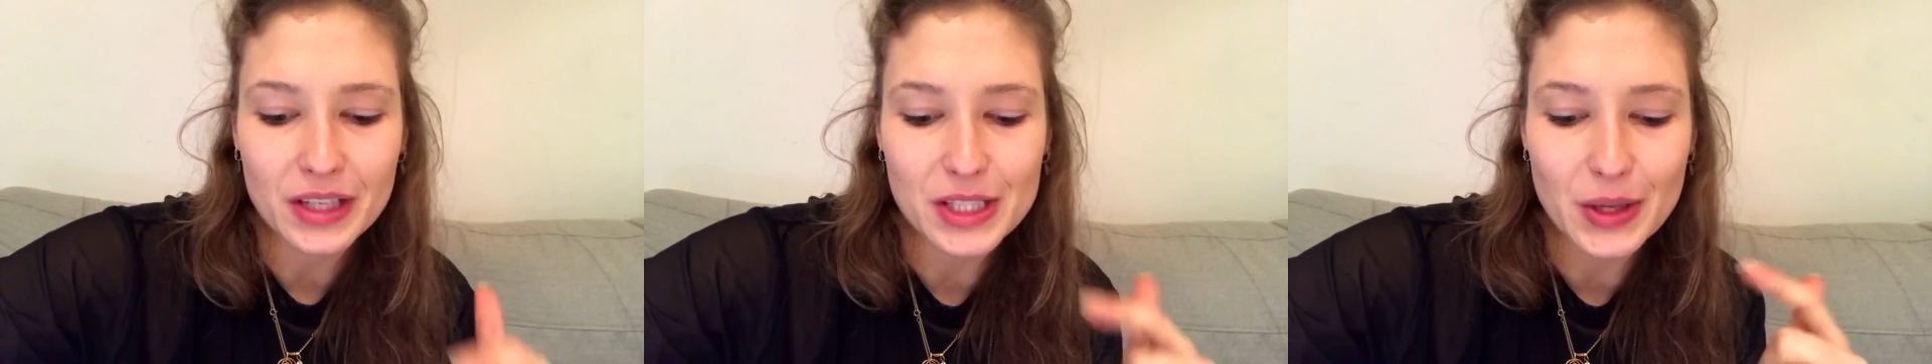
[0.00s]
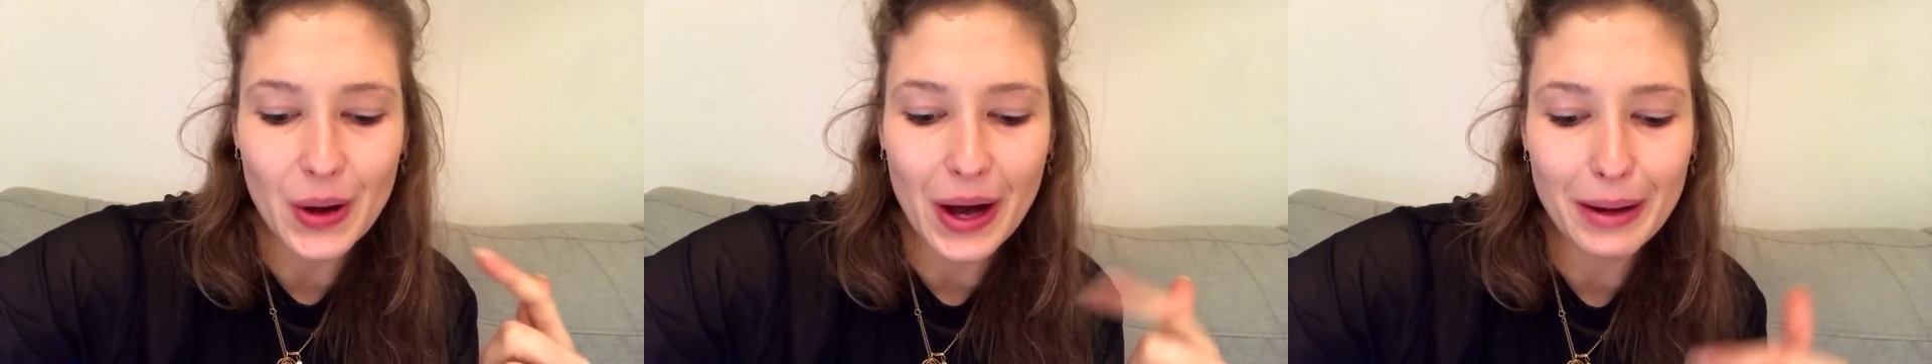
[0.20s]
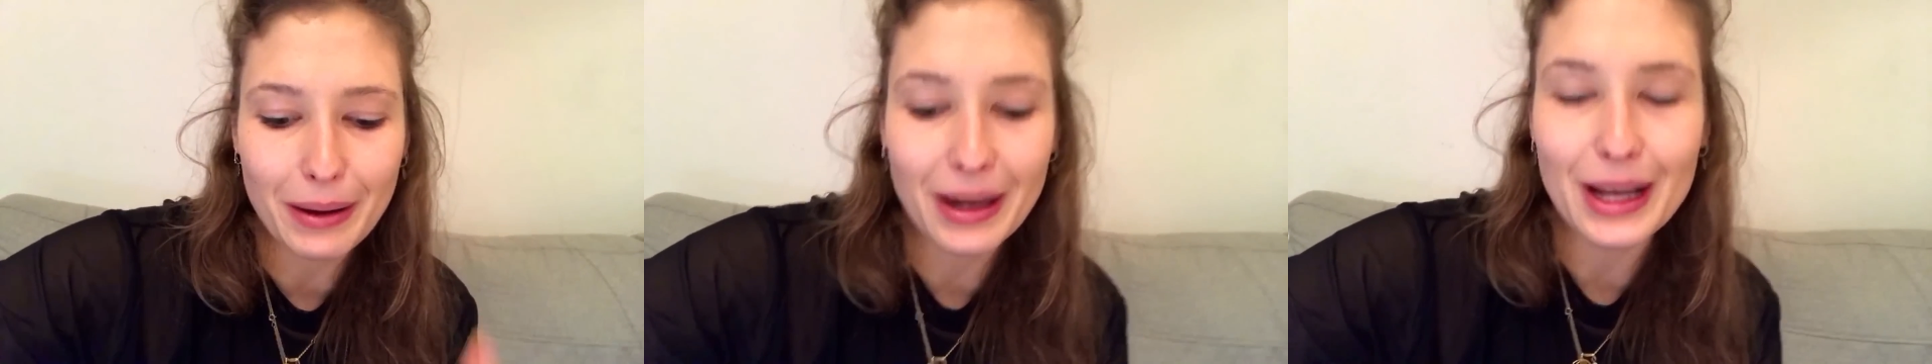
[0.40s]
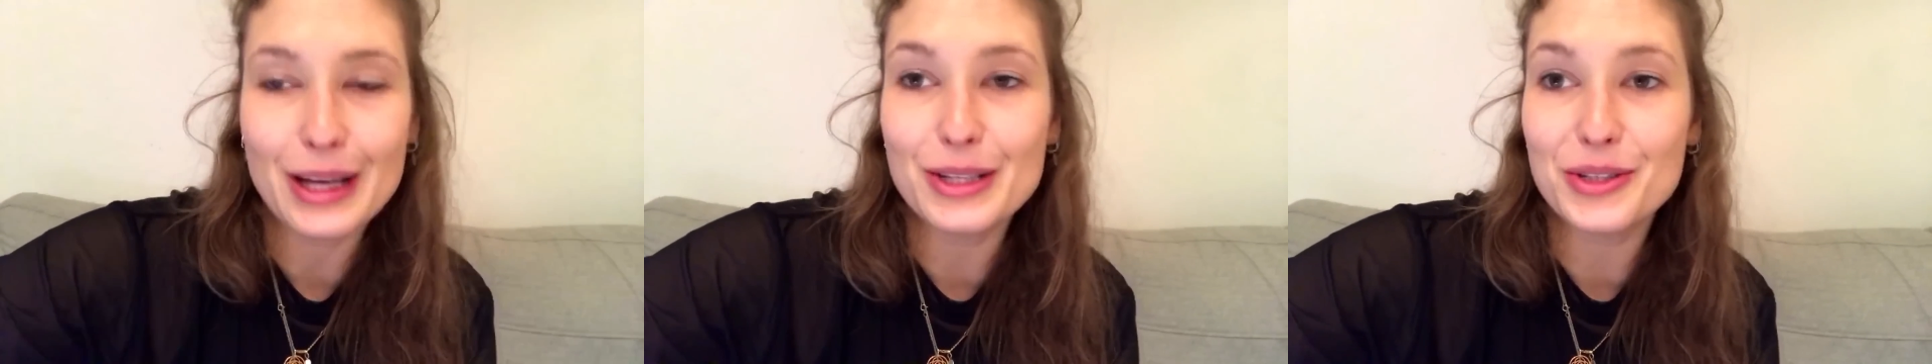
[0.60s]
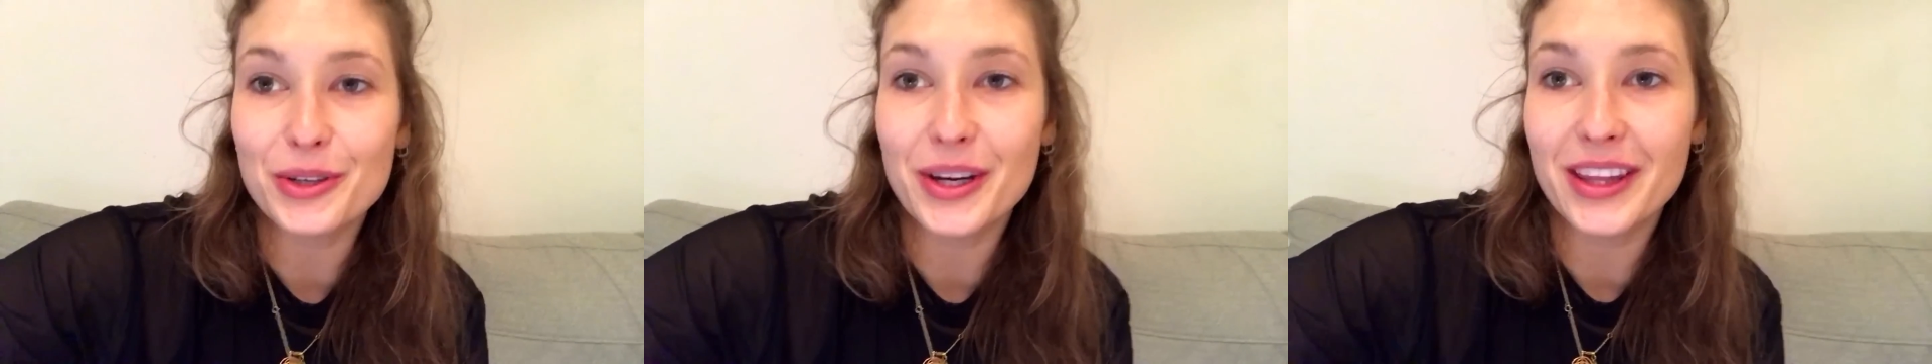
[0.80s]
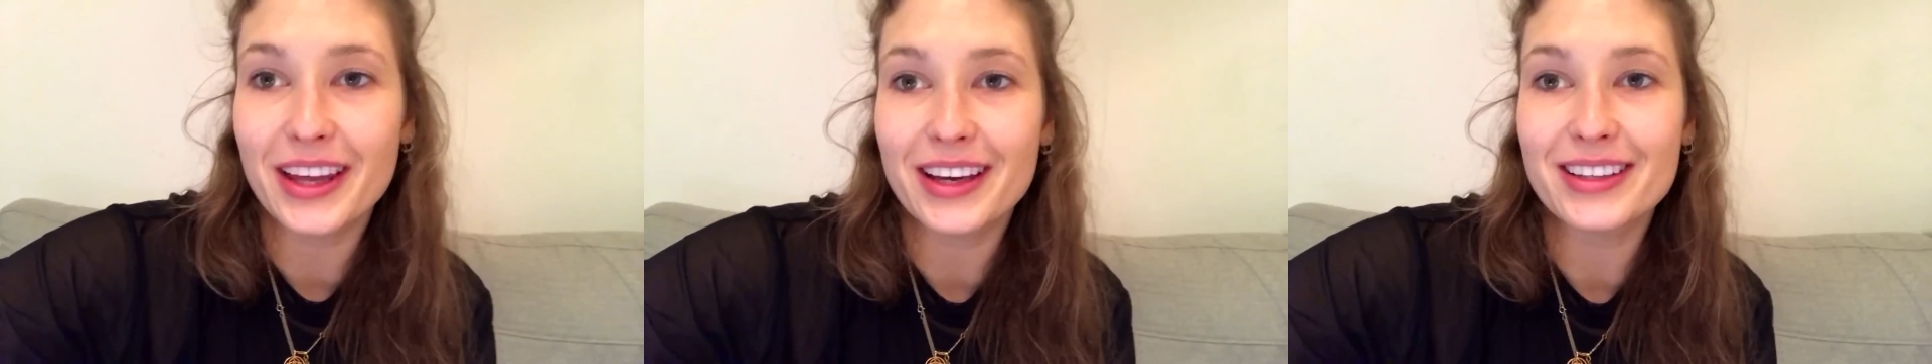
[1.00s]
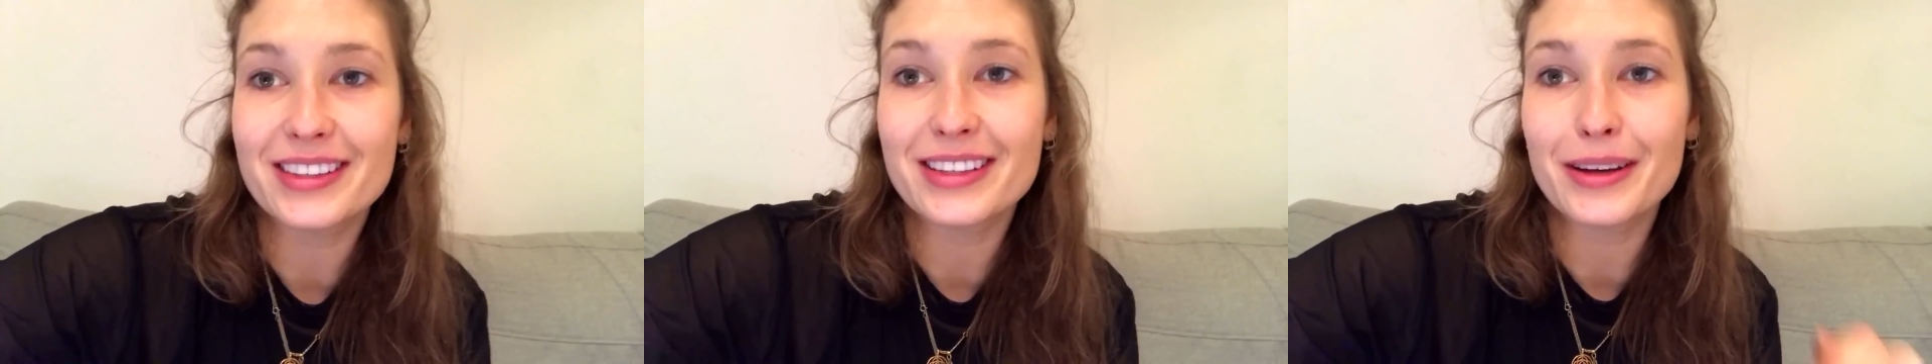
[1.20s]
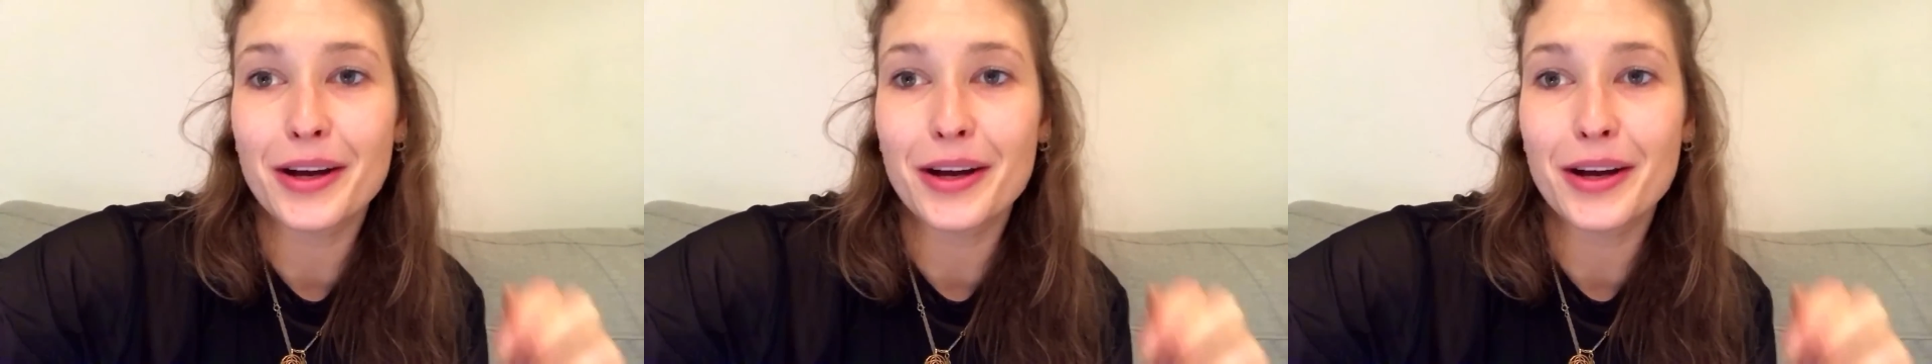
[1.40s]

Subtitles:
So I'm gonna enjoy this.